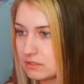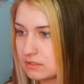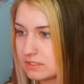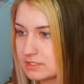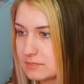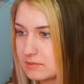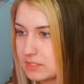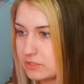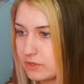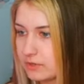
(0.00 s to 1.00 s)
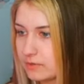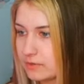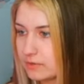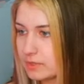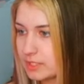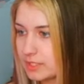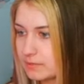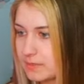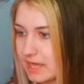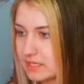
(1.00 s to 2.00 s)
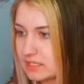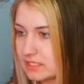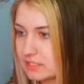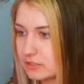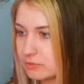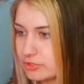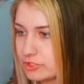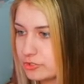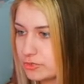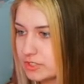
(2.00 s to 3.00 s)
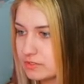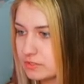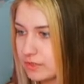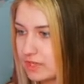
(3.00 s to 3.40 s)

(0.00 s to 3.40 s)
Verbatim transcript: Let's maybe go back in here. Oh, shoot. Okay.